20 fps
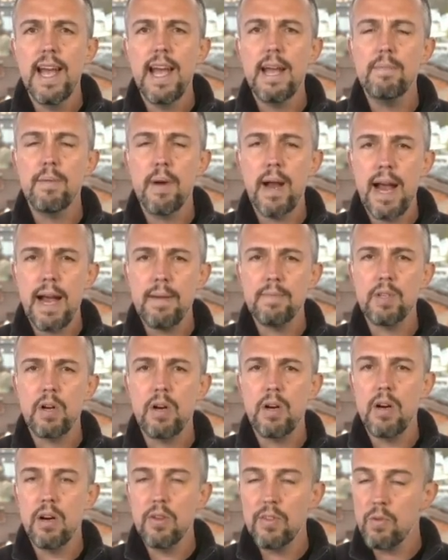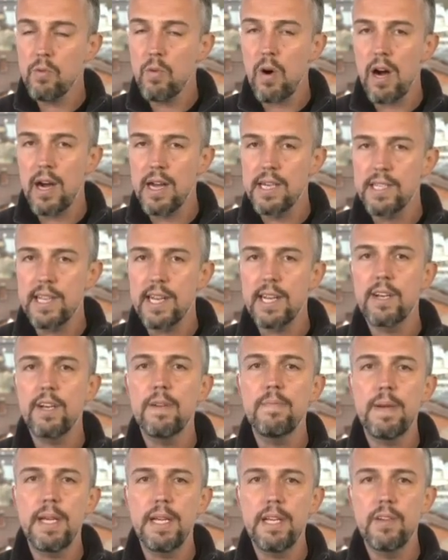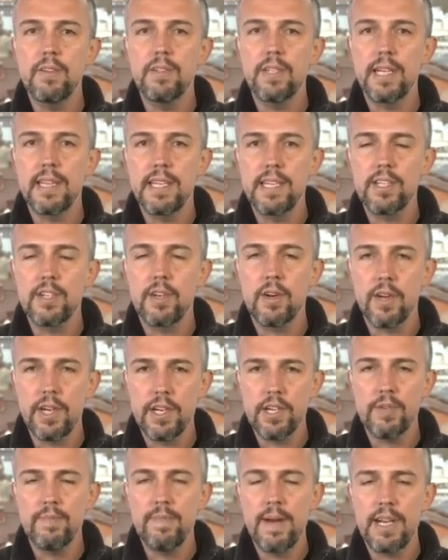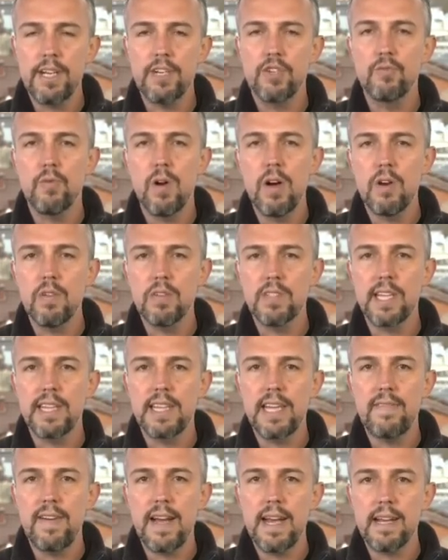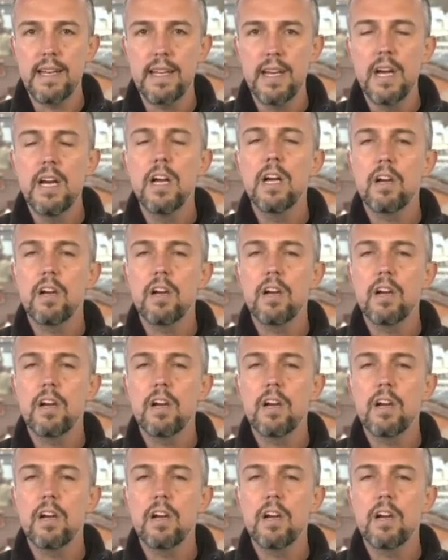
and perhaps otherwise it could be using these Turkish made drones that they've had